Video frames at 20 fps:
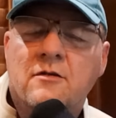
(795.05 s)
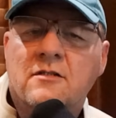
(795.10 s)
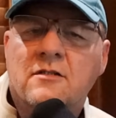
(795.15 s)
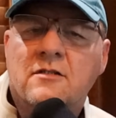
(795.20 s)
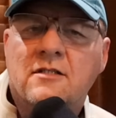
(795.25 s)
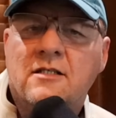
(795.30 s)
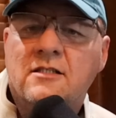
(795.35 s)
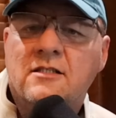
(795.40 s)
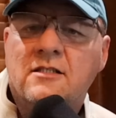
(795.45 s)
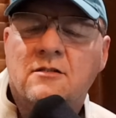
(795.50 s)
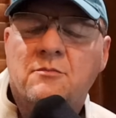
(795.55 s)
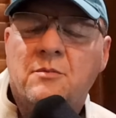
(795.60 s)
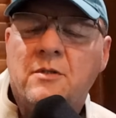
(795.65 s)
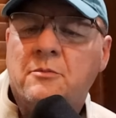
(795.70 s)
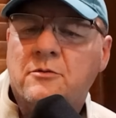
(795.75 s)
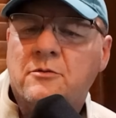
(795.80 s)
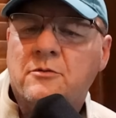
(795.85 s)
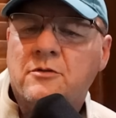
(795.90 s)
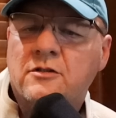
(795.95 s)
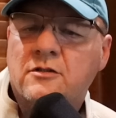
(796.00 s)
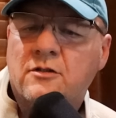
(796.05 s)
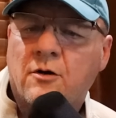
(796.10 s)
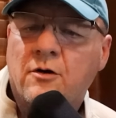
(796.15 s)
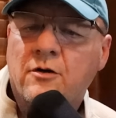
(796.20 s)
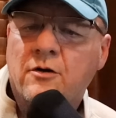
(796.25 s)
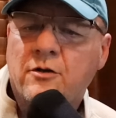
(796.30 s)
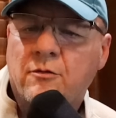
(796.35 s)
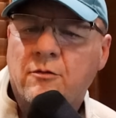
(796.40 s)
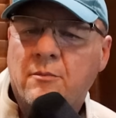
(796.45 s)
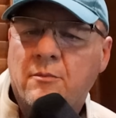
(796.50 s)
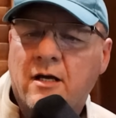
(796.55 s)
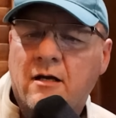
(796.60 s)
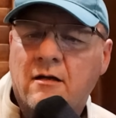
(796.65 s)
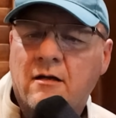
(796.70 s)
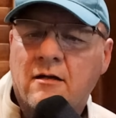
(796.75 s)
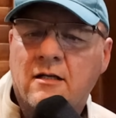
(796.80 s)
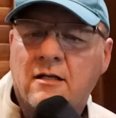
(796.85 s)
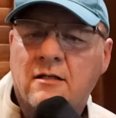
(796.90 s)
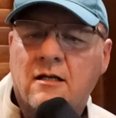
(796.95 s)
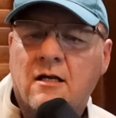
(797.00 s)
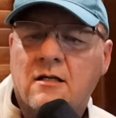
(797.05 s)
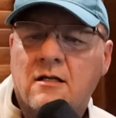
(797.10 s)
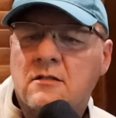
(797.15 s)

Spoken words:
things people just argue about and not a